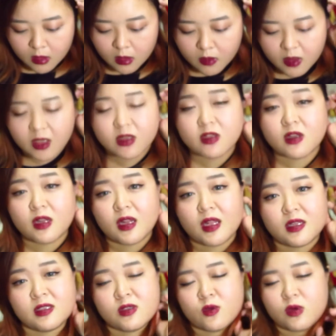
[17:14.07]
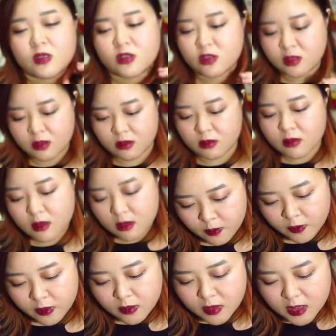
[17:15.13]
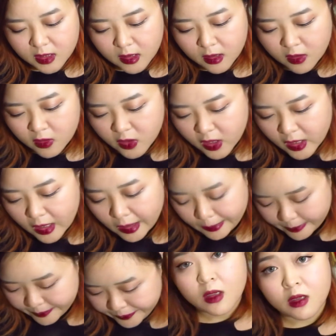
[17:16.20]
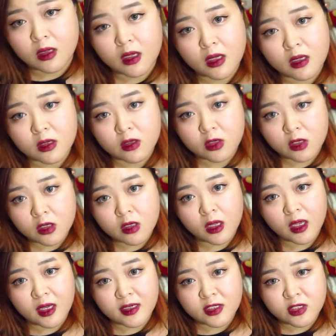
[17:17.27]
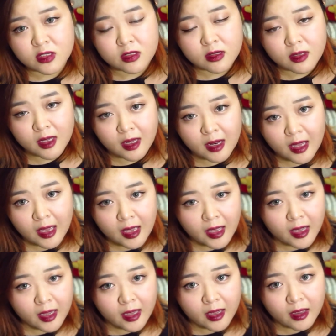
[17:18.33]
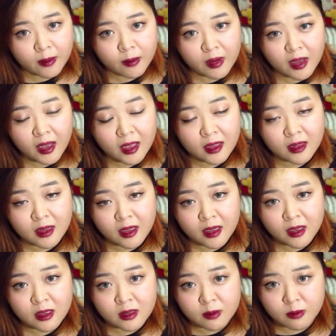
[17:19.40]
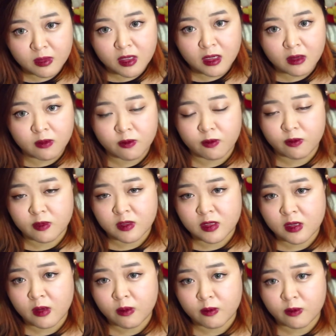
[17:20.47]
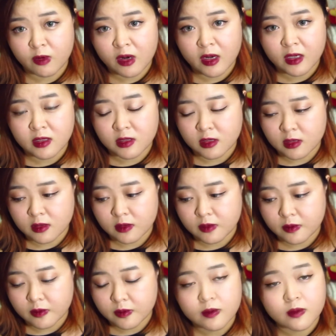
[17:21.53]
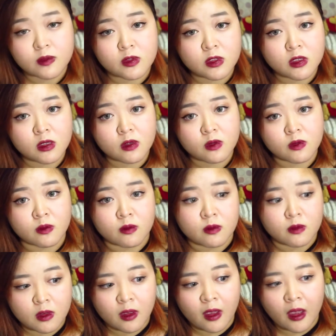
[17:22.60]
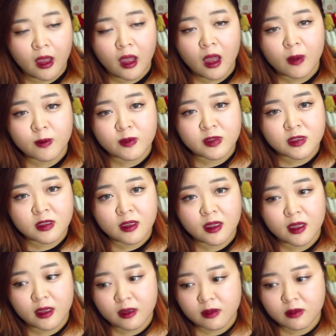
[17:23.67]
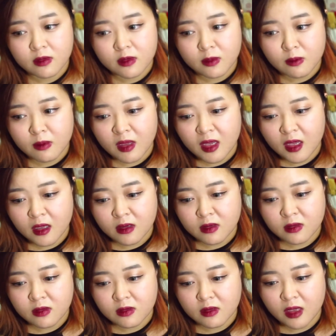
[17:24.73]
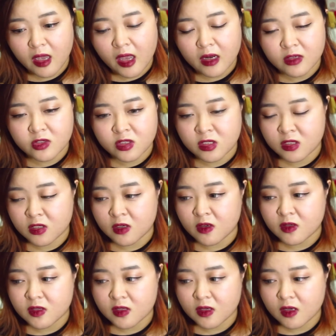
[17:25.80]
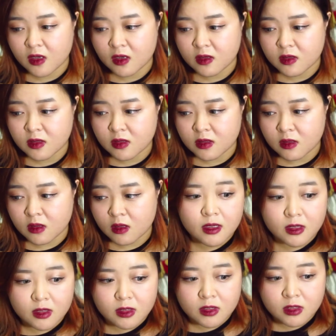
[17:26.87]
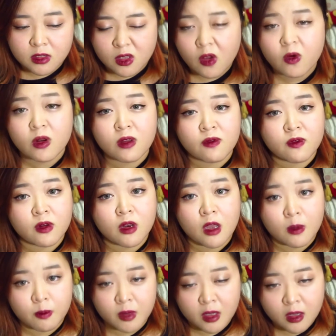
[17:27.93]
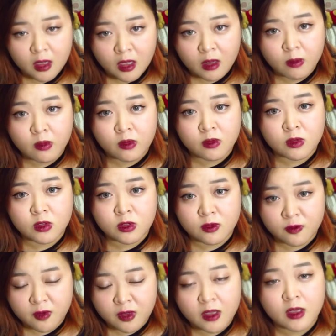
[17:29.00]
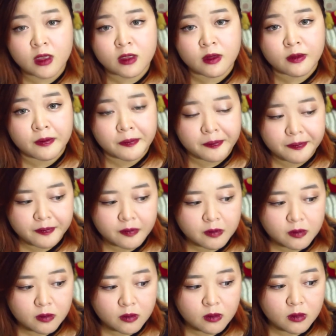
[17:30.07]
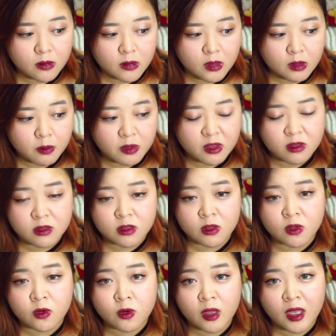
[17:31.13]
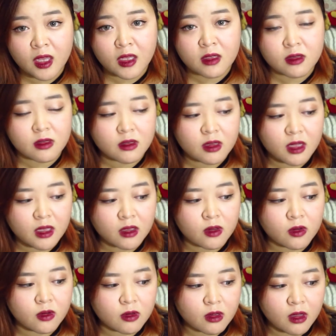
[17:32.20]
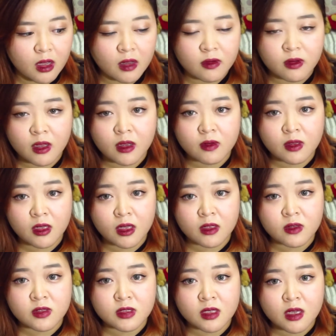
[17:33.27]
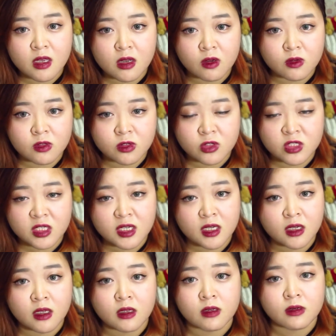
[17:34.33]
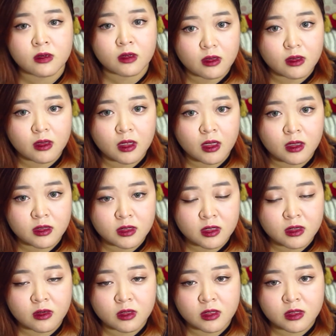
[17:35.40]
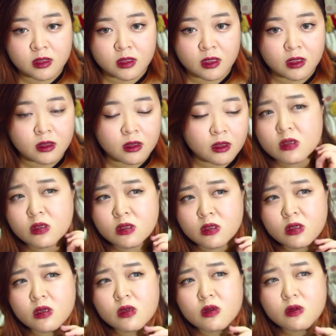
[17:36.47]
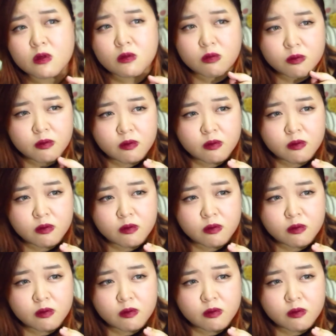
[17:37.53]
Okay, then the last question. Protein or carb? Like a good Asian that I am, I like me some rice. So, carbs like the main energy source, I guess. Sorry for not being able to vegan because who hate like how how can you say no to chicken like seriously so